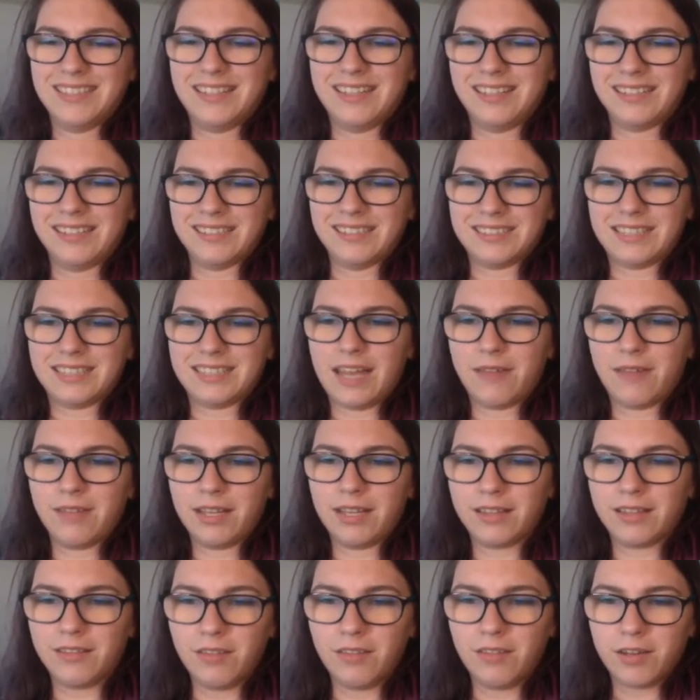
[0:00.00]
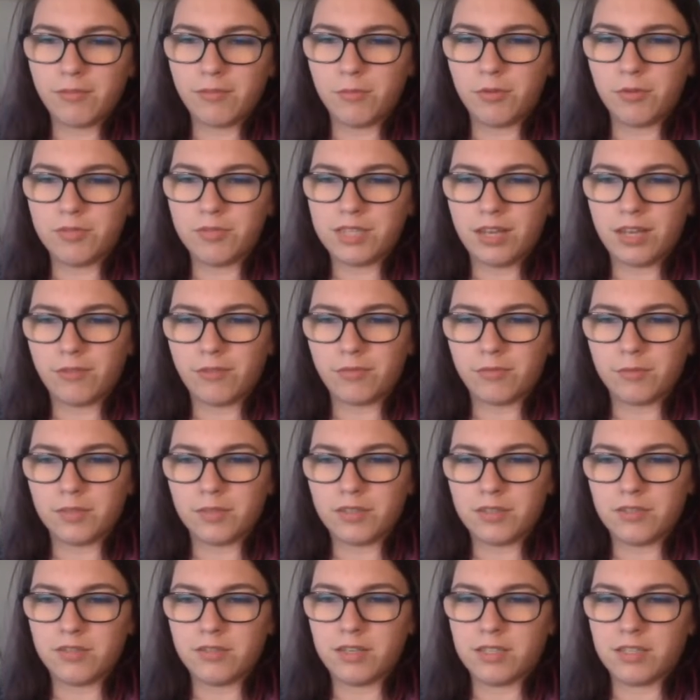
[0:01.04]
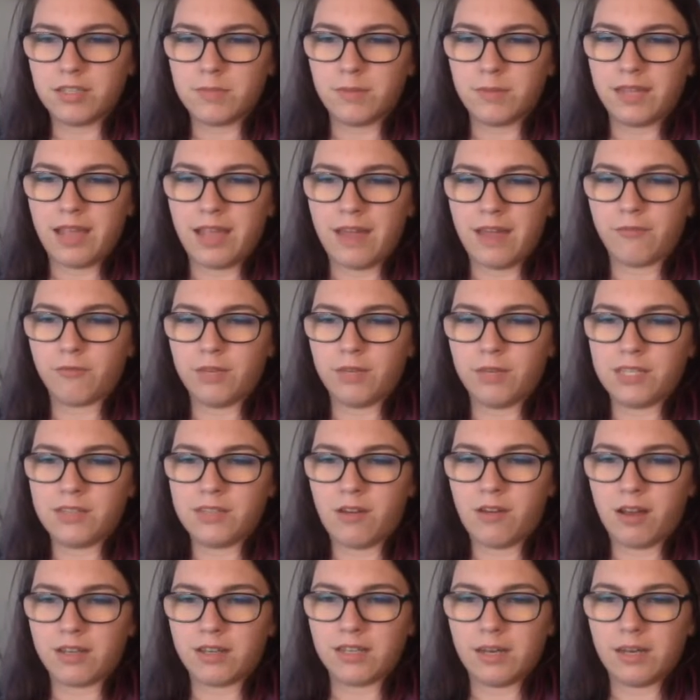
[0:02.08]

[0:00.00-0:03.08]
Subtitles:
Yes. I would like the look of Moontail from the Two Tails, but they haven't restocked,